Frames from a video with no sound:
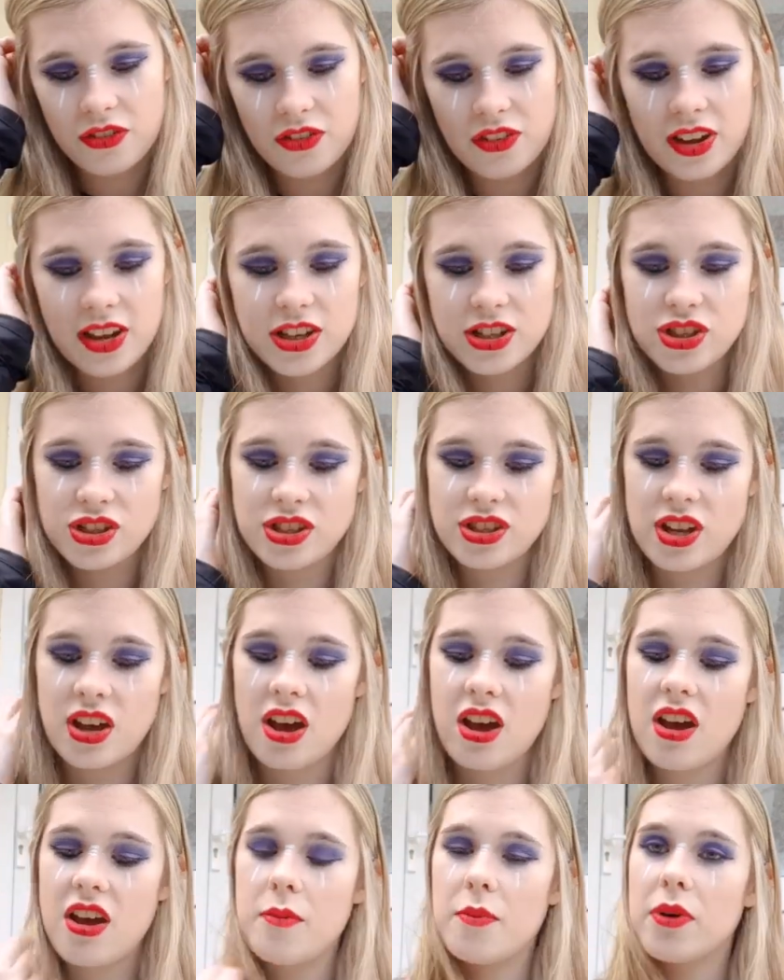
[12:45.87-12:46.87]
It just
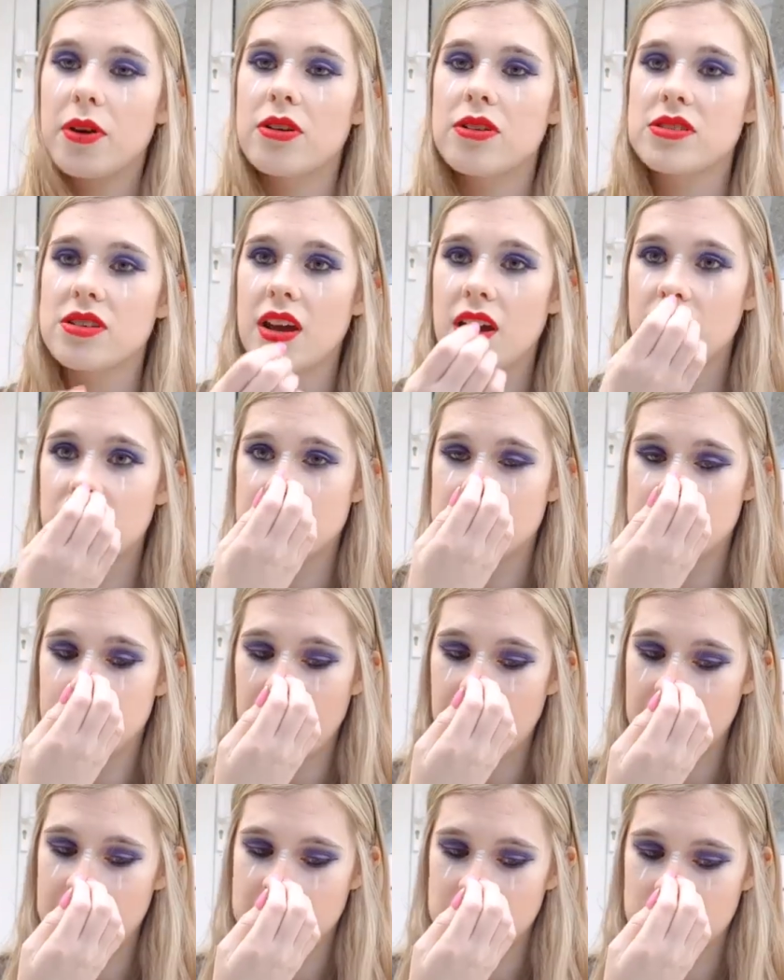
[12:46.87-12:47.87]
hurt because I
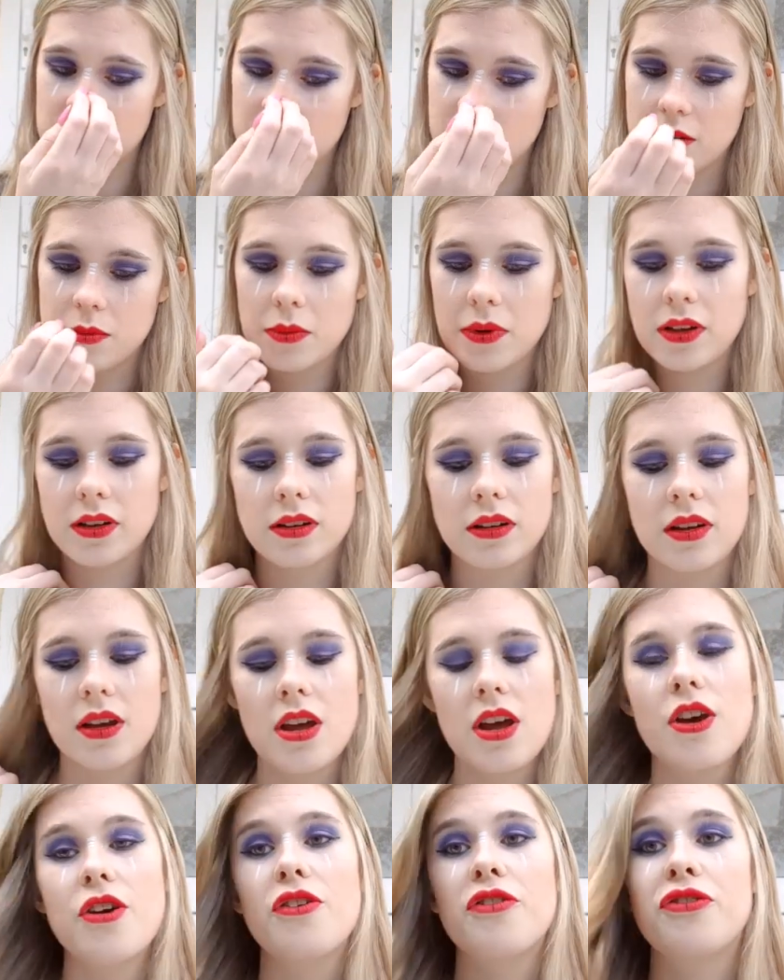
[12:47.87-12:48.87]
respected them and
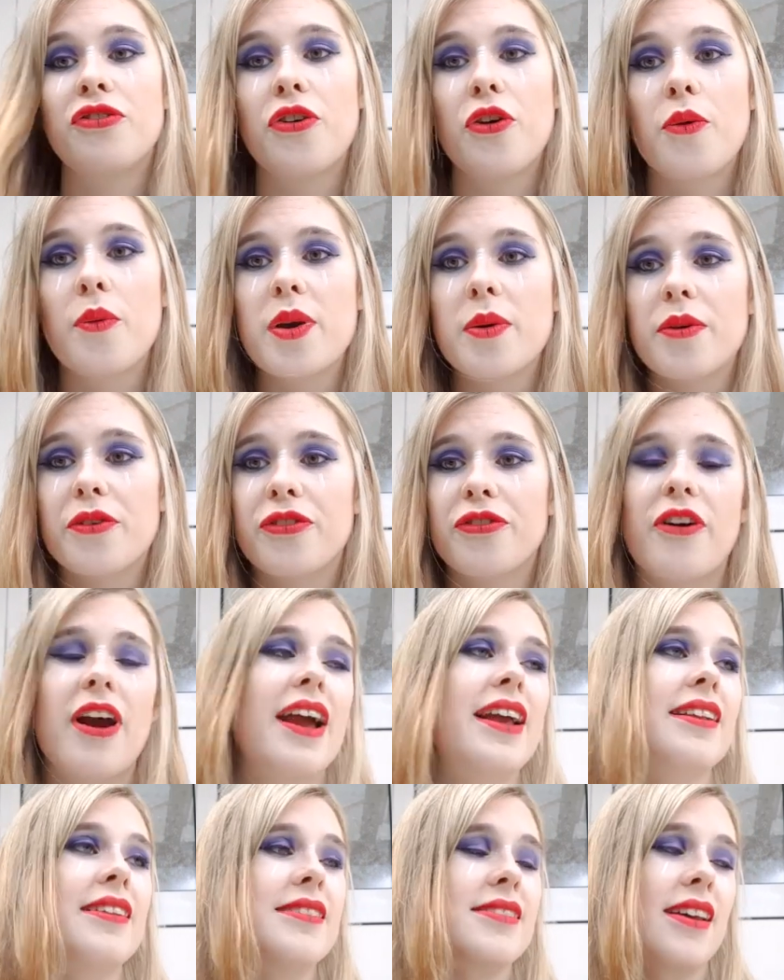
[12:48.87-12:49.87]
thought we were
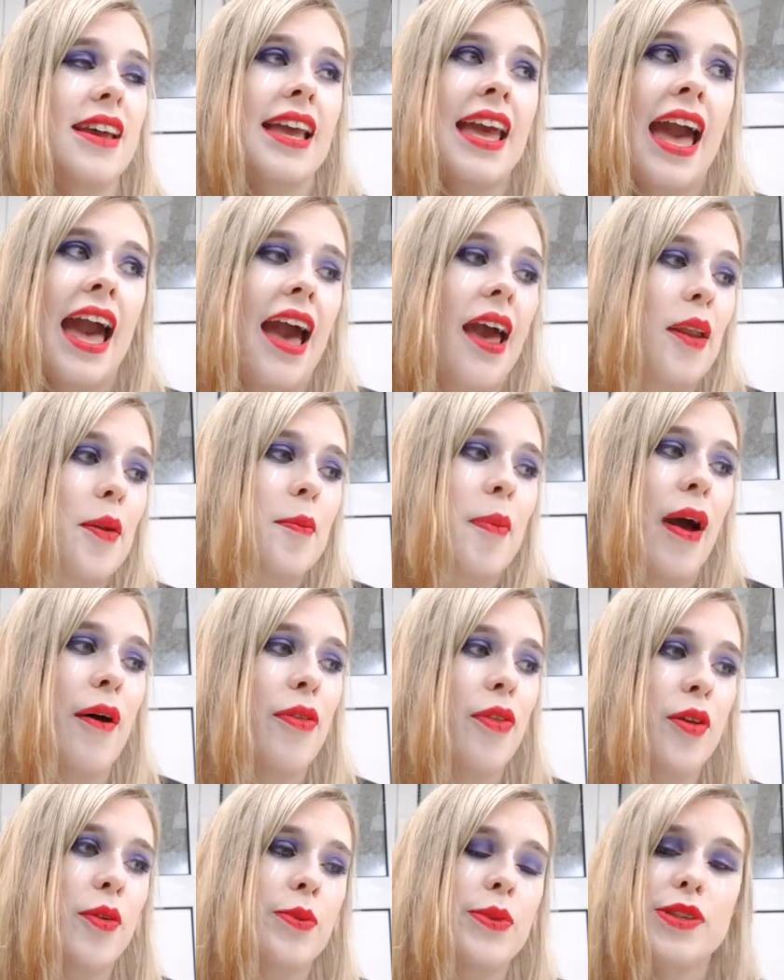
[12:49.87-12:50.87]
friends. I cared
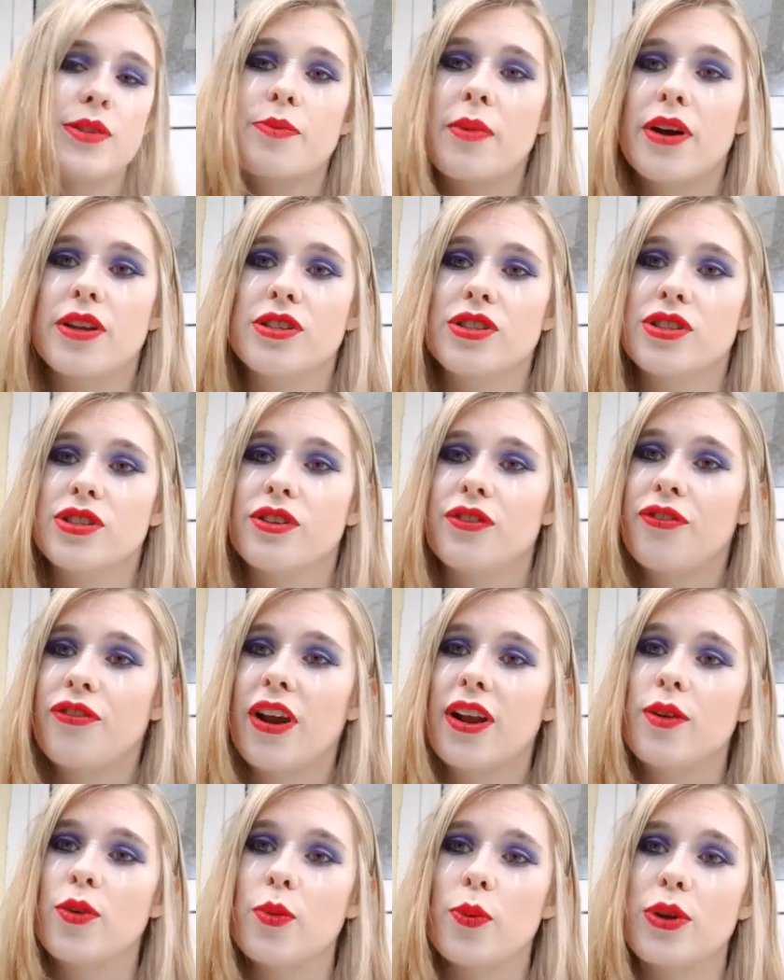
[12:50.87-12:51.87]
about them as much as a
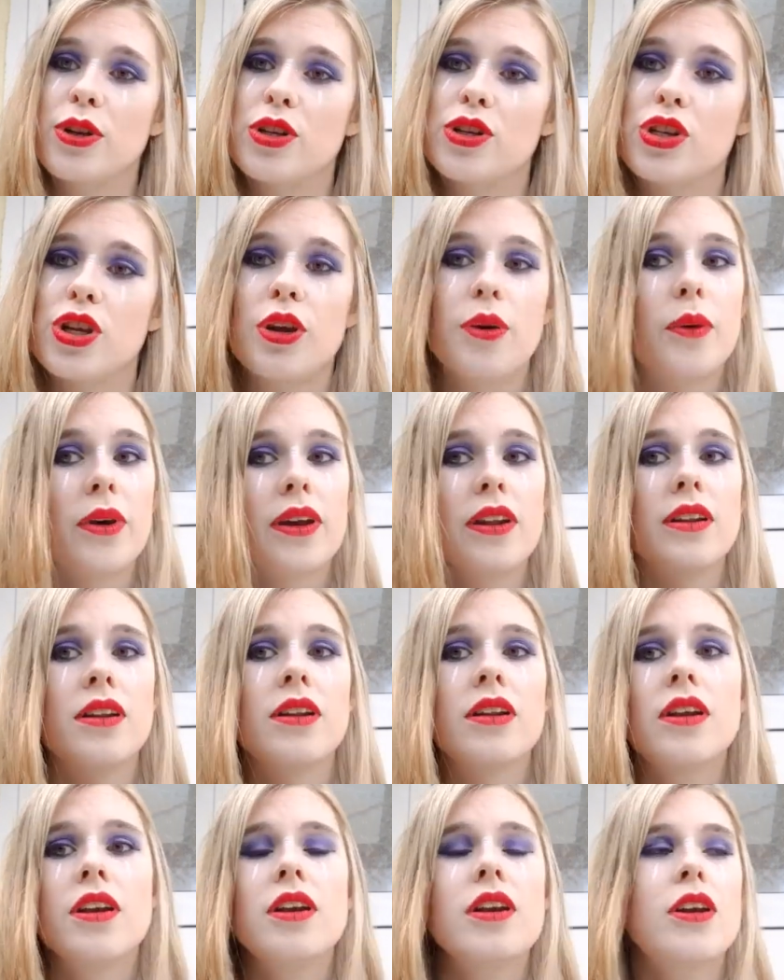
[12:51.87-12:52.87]
friend would do
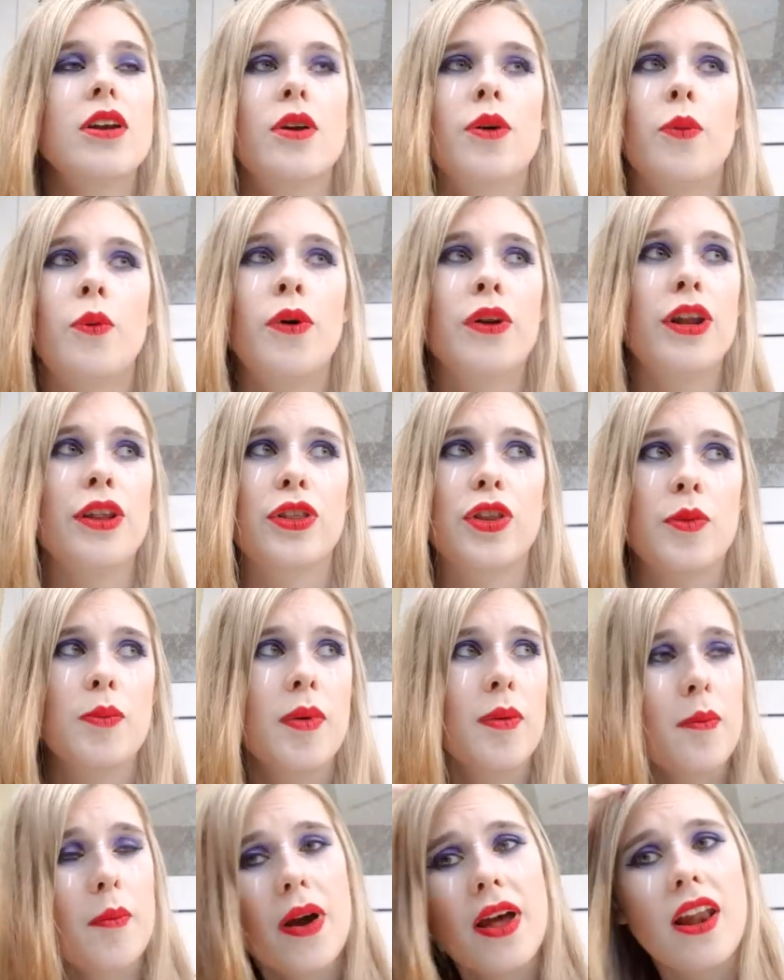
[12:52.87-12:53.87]
and wanted them
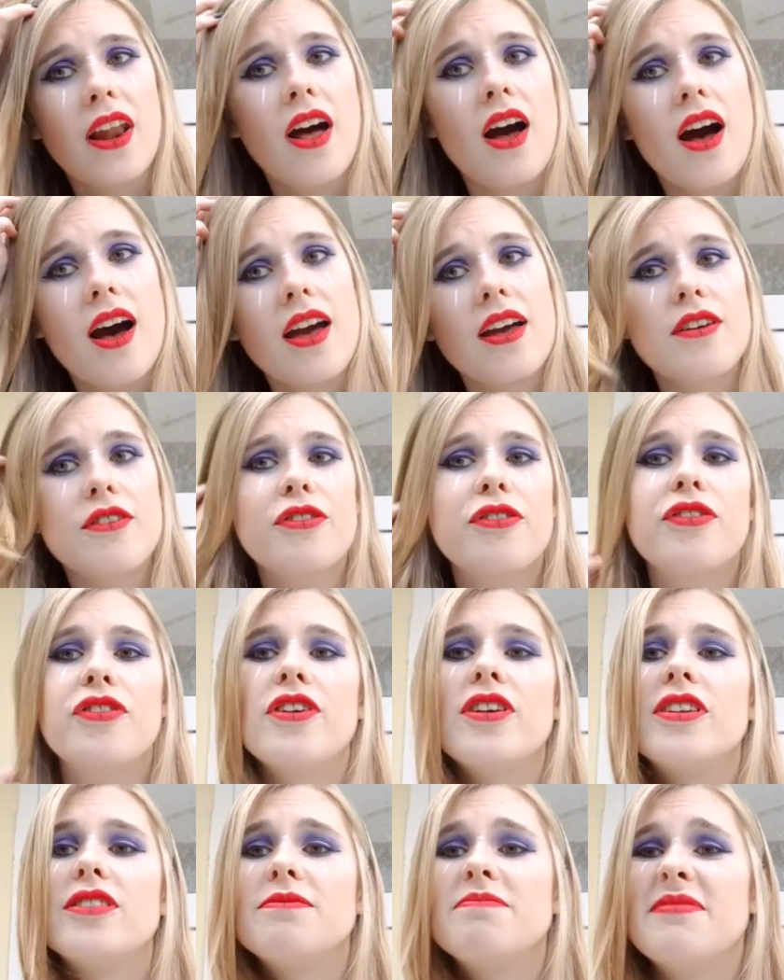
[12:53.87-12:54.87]
in my life,
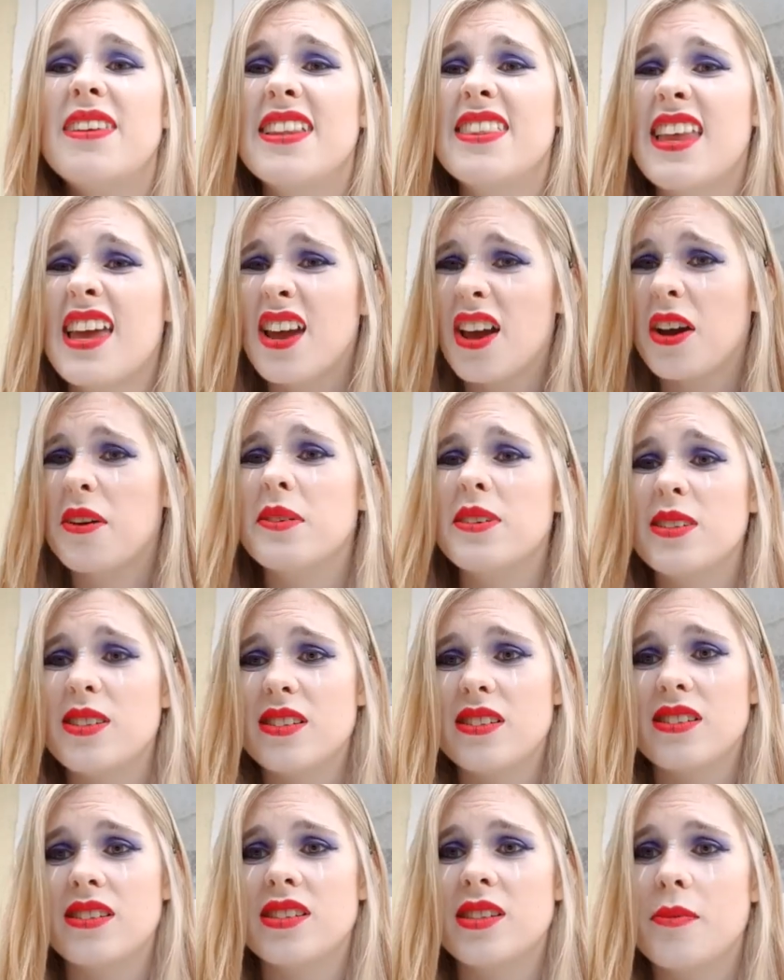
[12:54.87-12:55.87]
and then they go and
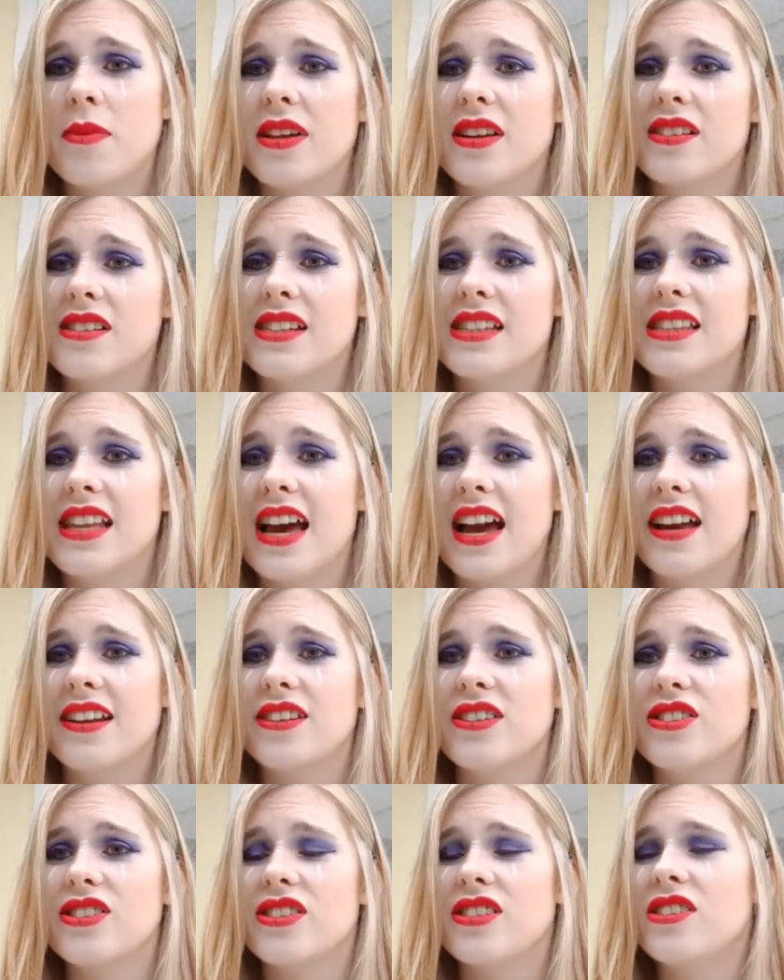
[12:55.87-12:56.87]
do something like that
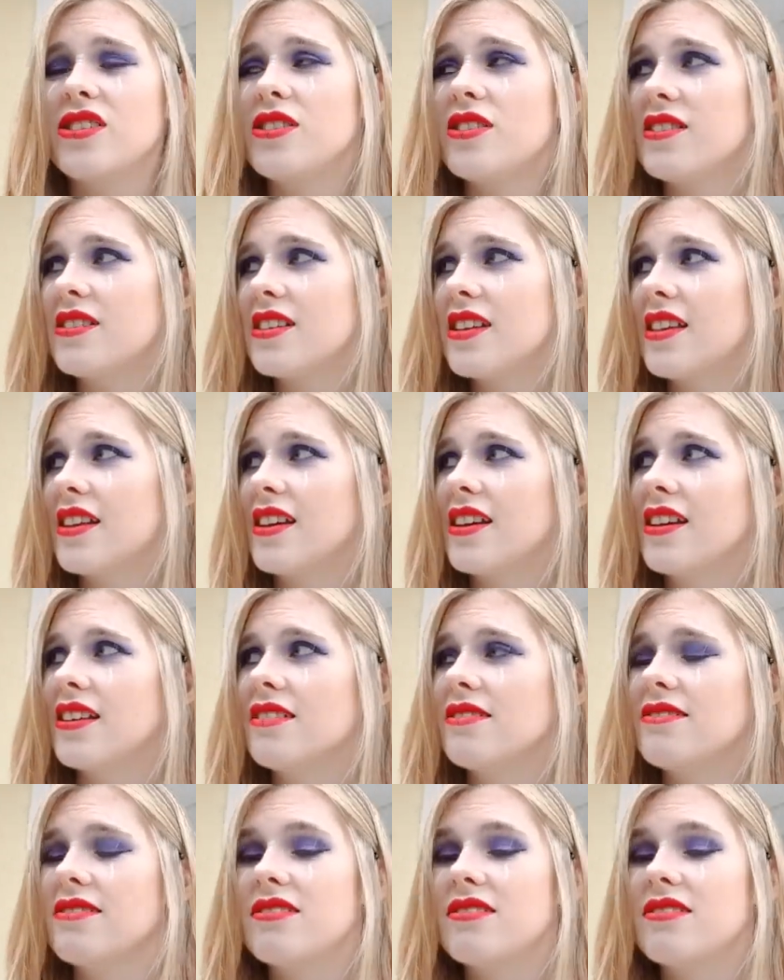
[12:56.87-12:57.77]
and you just sort of think,